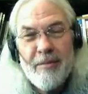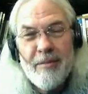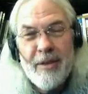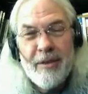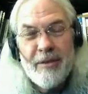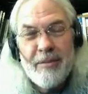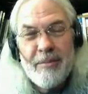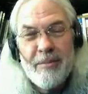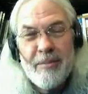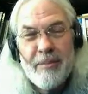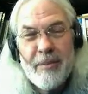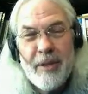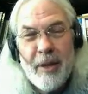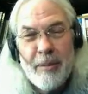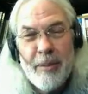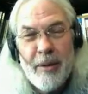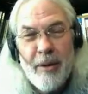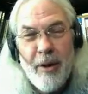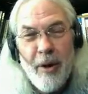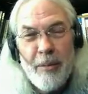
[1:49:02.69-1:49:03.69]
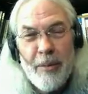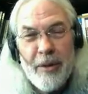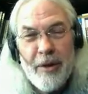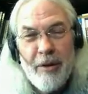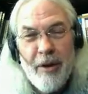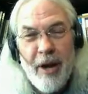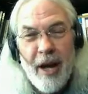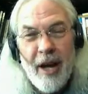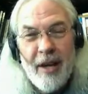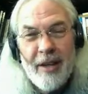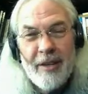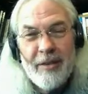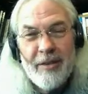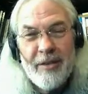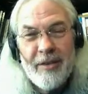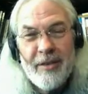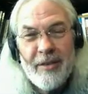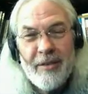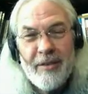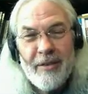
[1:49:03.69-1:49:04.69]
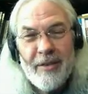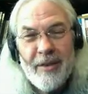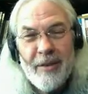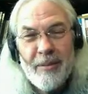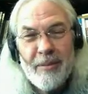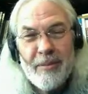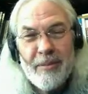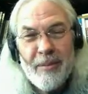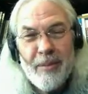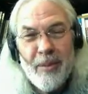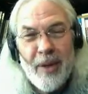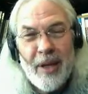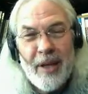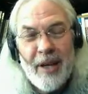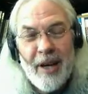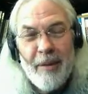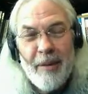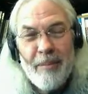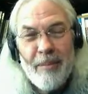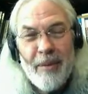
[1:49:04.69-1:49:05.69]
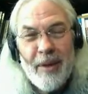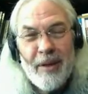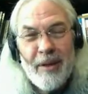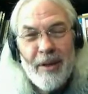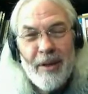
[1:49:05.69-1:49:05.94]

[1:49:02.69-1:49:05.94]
just tell people, open their eyes, wake up,